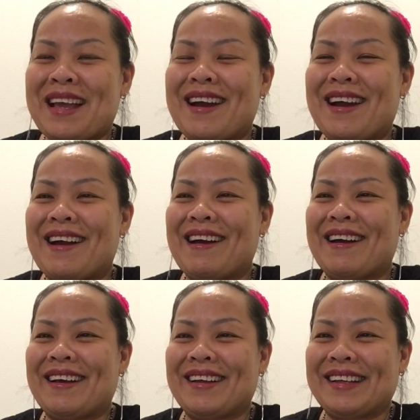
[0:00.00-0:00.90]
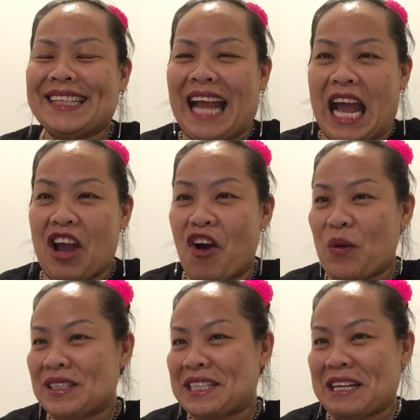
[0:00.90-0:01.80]
I
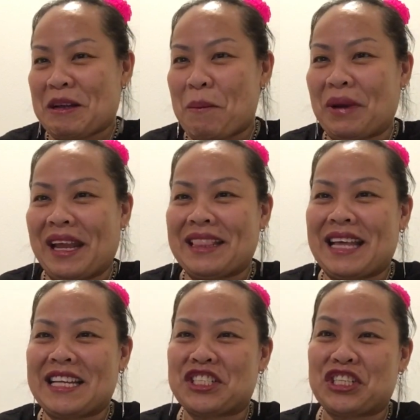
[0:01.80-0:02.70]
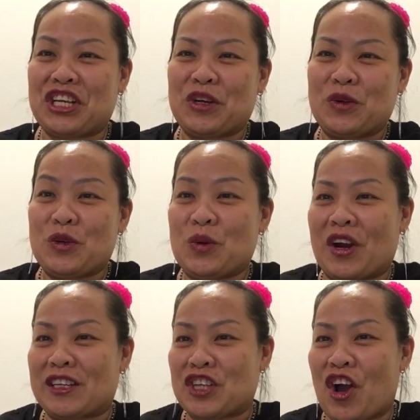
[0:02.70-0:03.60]
always get complained that Jigeo, you are
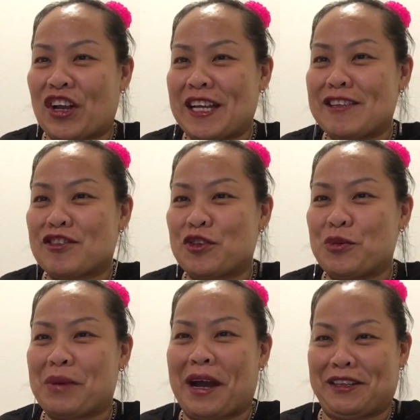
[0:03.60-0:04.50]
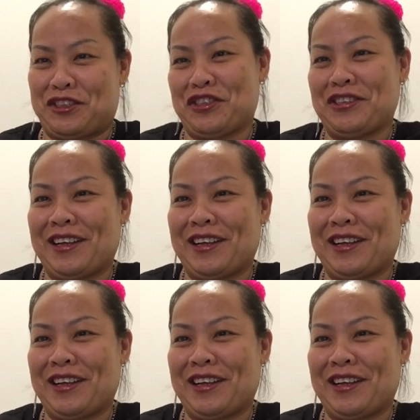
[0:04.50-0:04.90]
talking too much.